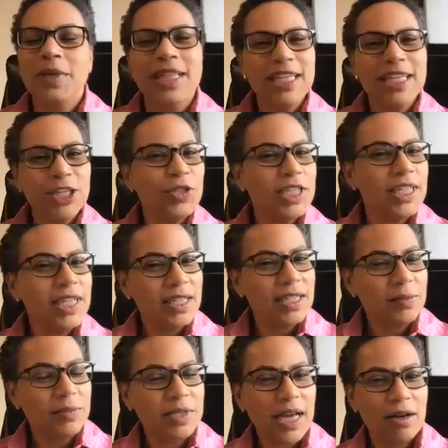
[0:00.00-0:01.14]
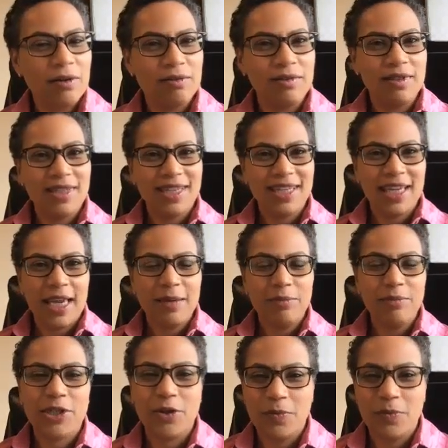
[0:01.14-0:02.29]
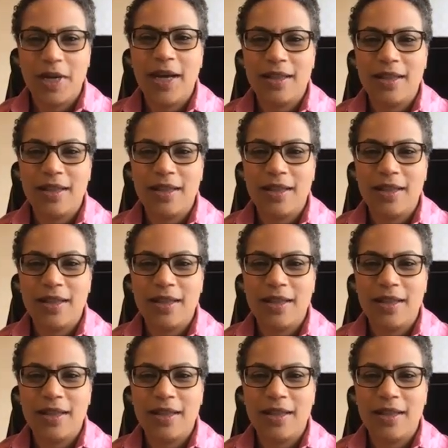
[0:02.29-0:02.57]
then you did end up down the game show path.